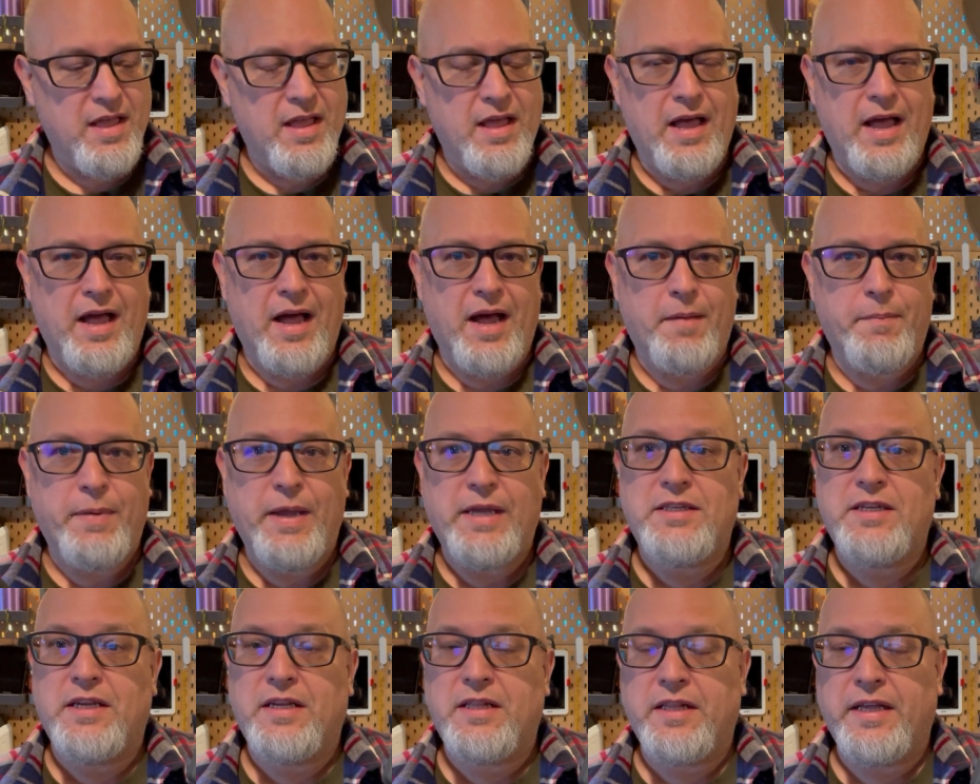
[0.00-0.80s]
Uh,
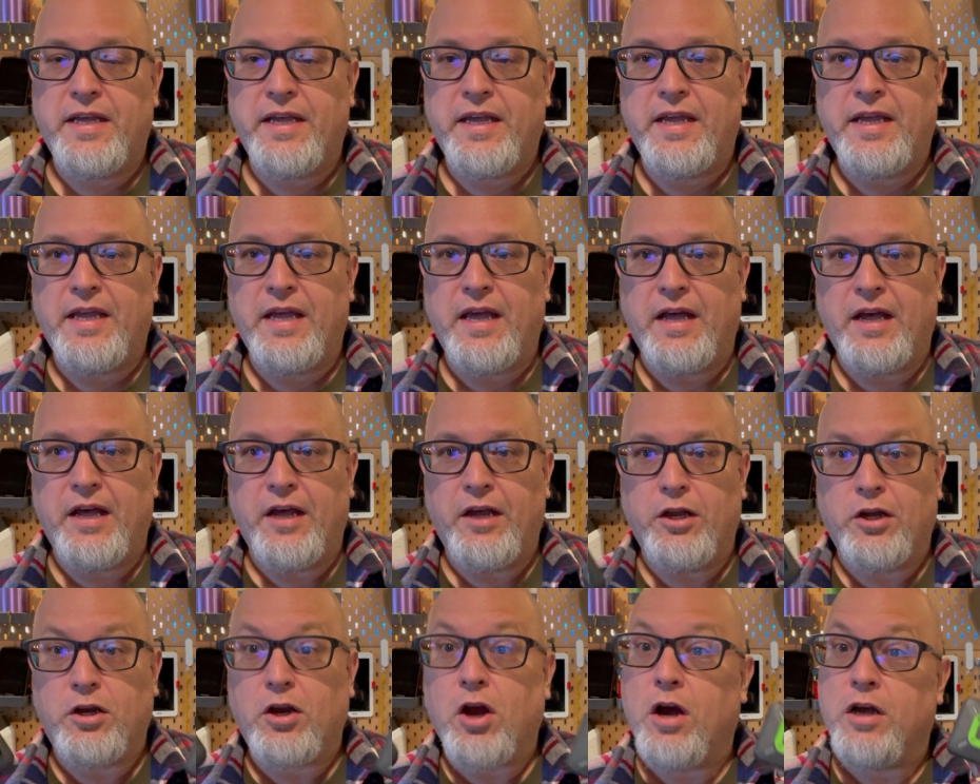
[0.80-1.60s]
basically,
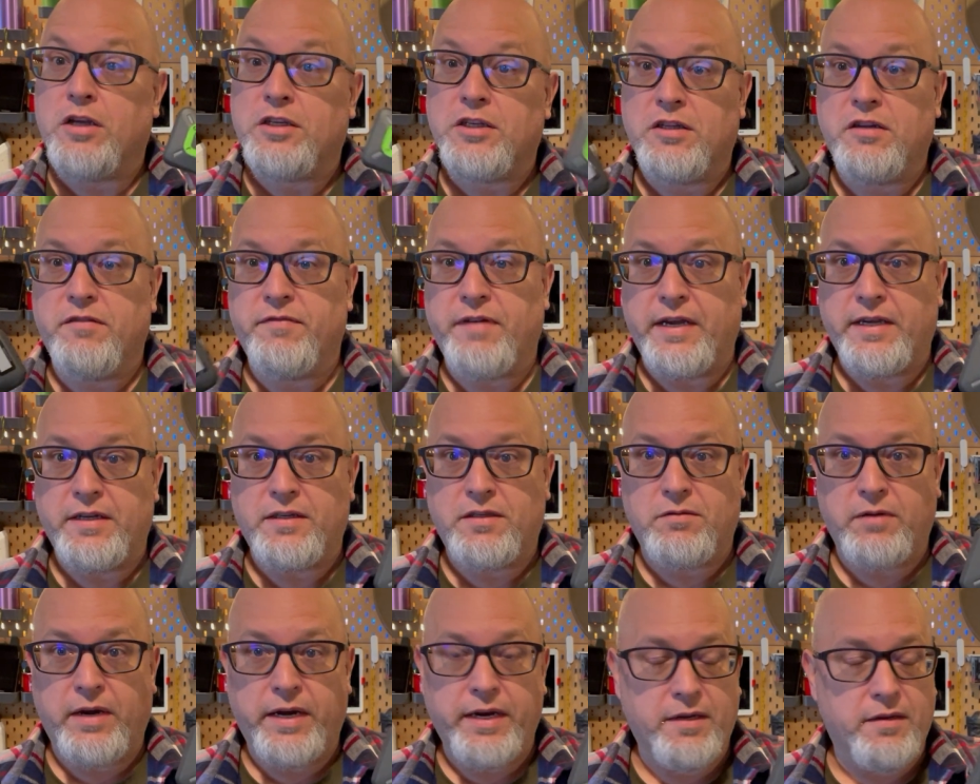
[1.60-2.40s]
uh, cost of
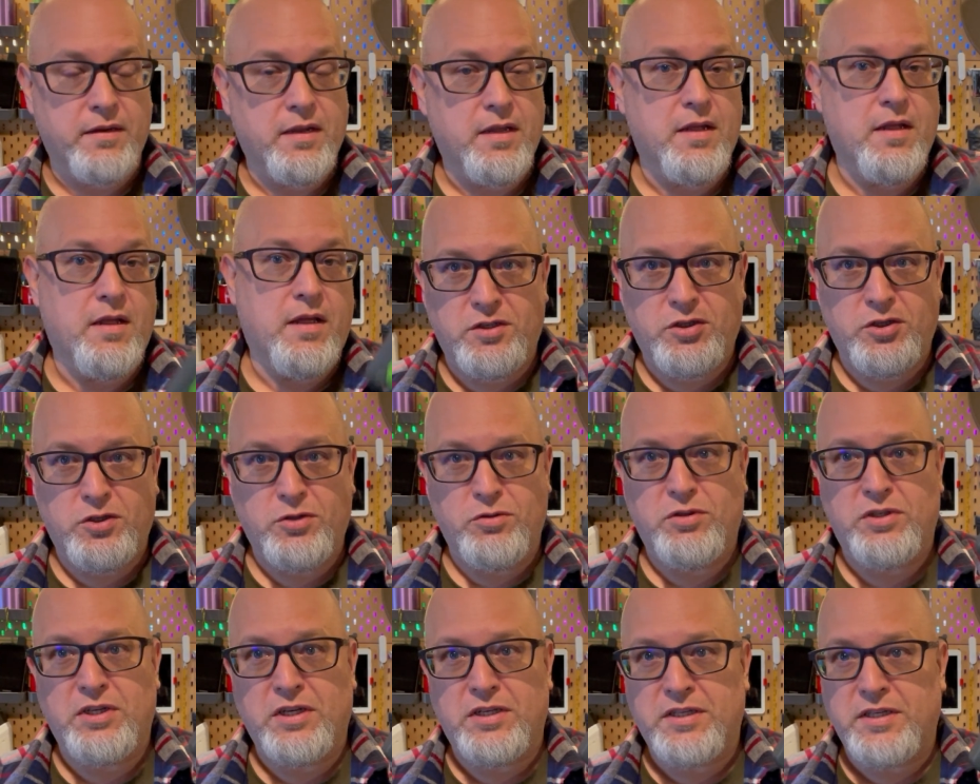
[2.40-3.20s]
device, right?
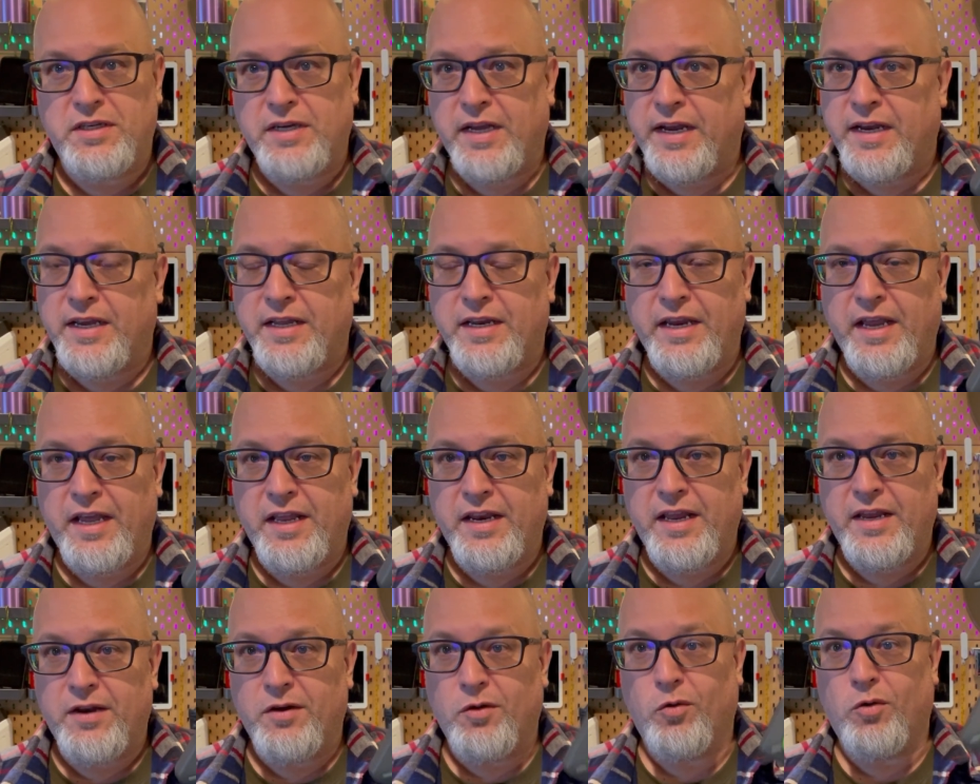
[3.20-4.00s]
269
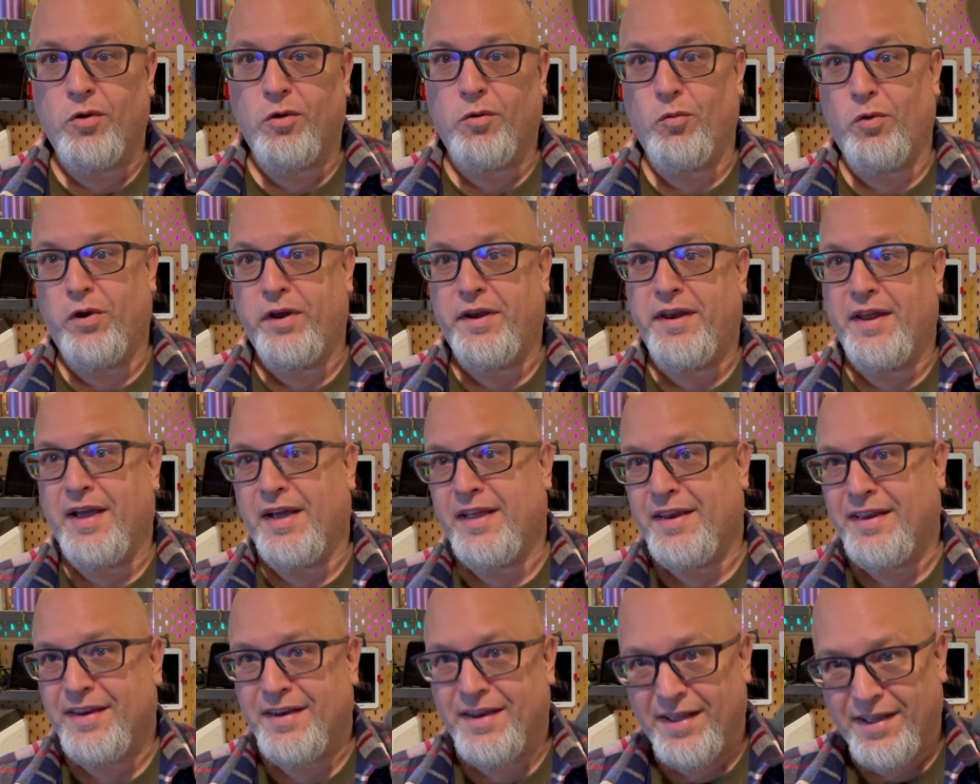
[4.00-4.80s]
Canadian or
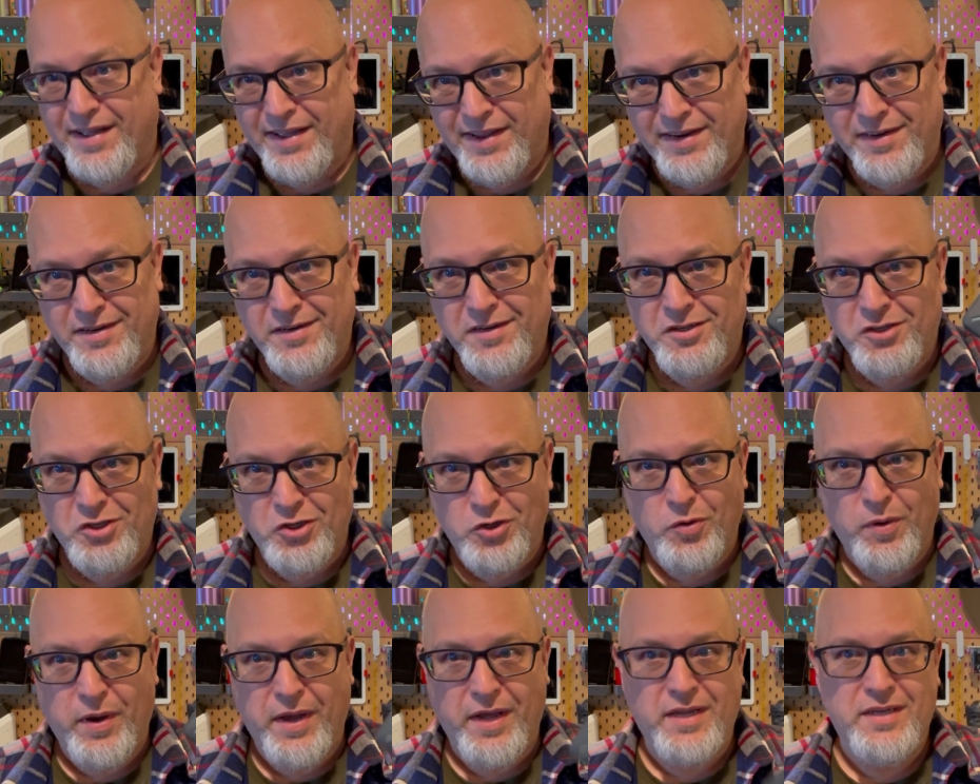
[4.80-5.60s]
199
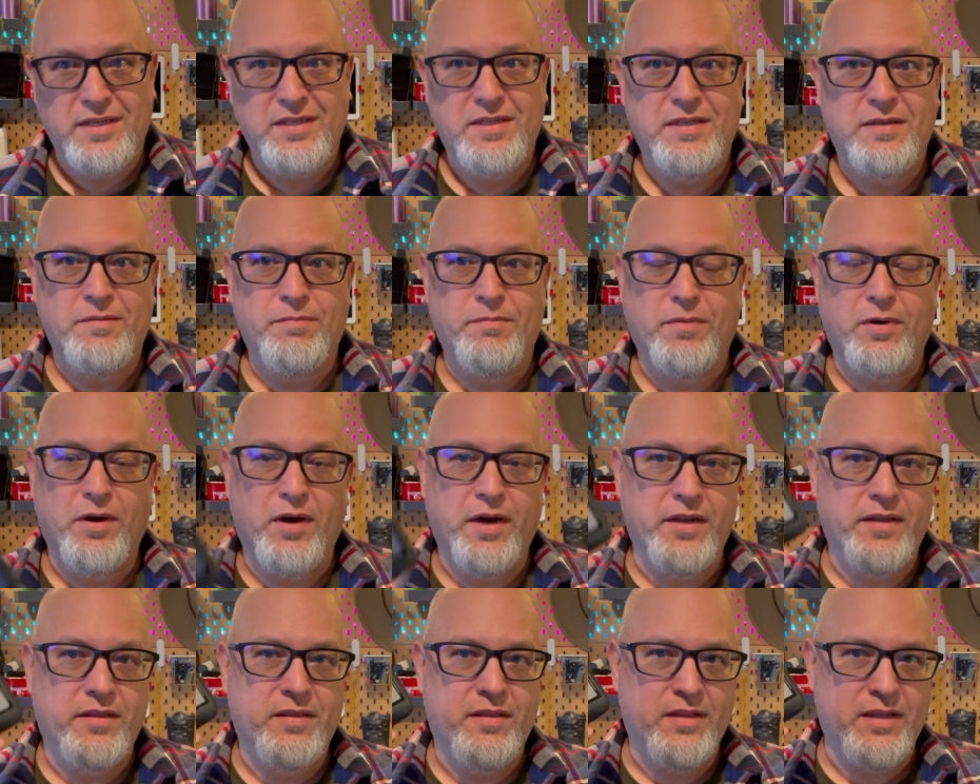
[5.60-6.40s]
US,
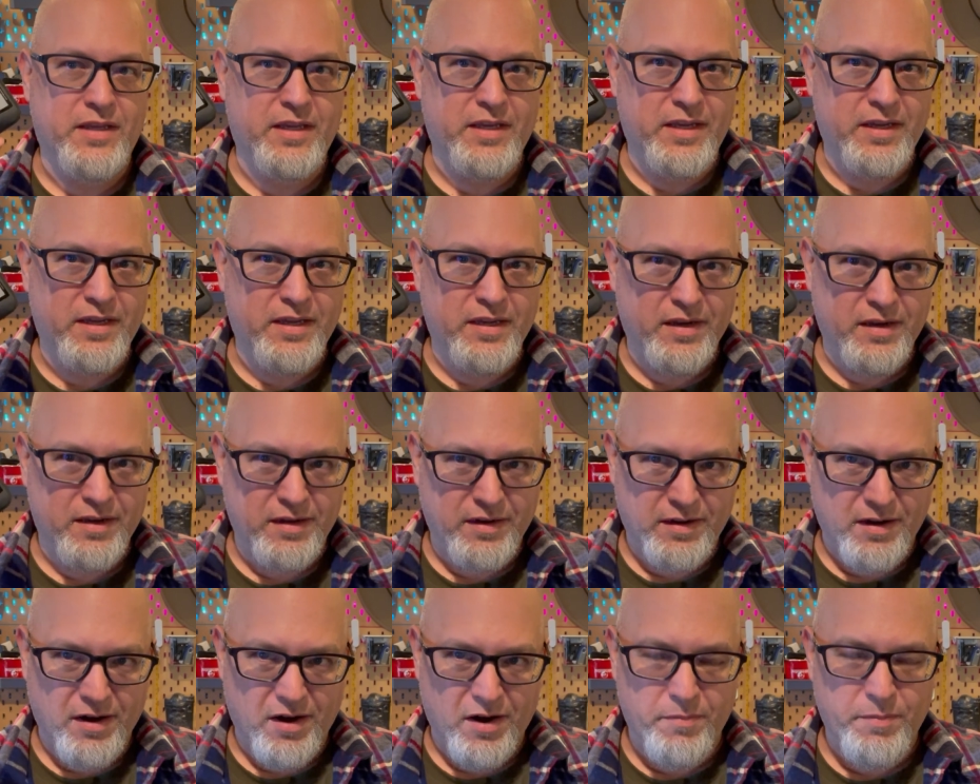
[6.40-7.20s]
but the
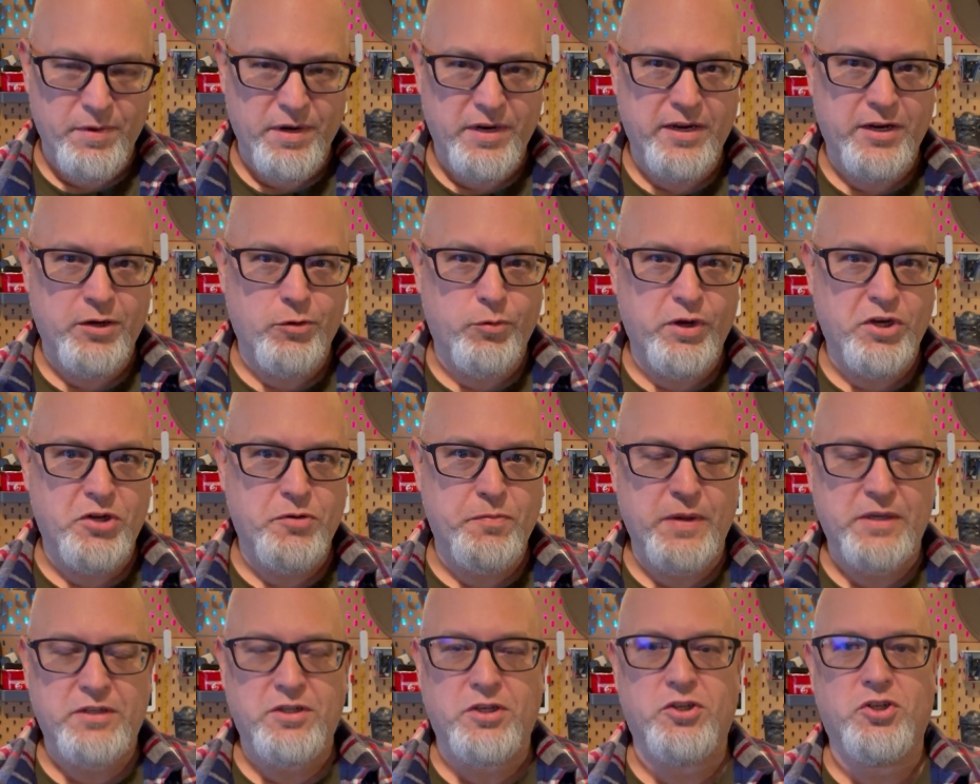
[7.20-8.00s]
Garmin InReach
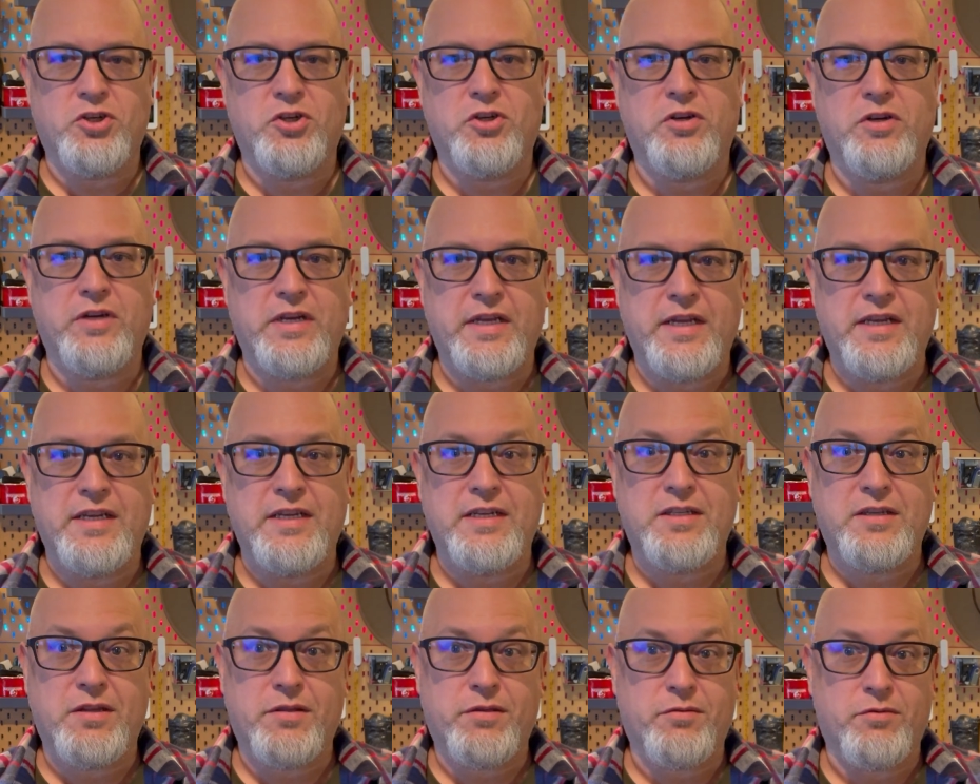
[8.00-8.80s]
Messenger
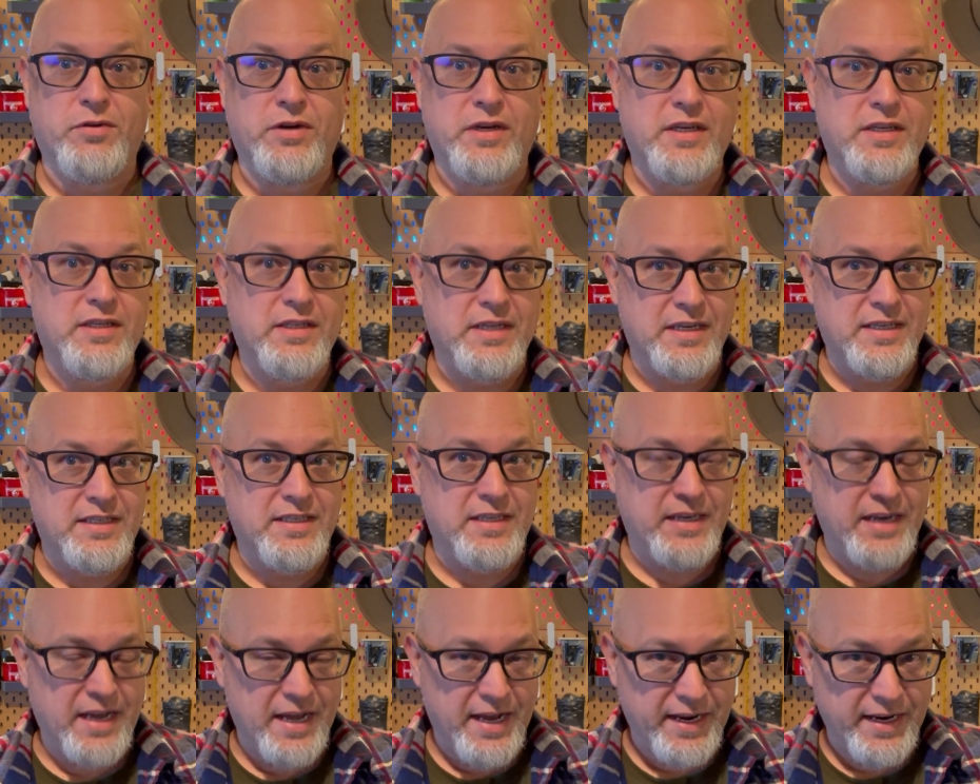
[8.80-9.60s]
is
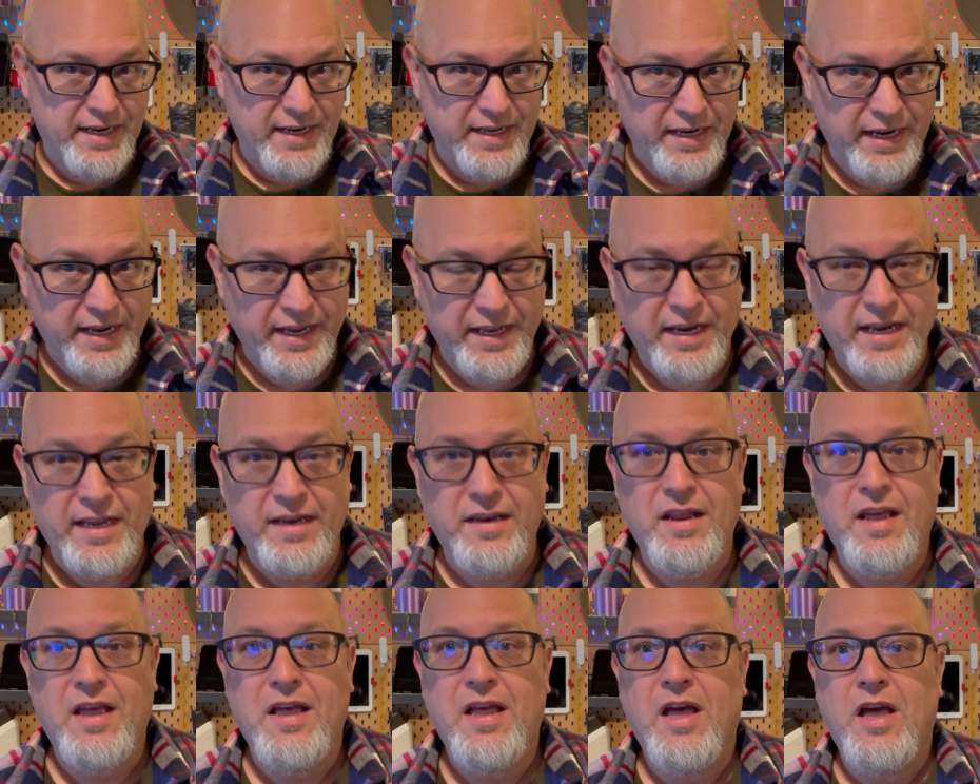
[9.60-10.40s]
369 Canadian.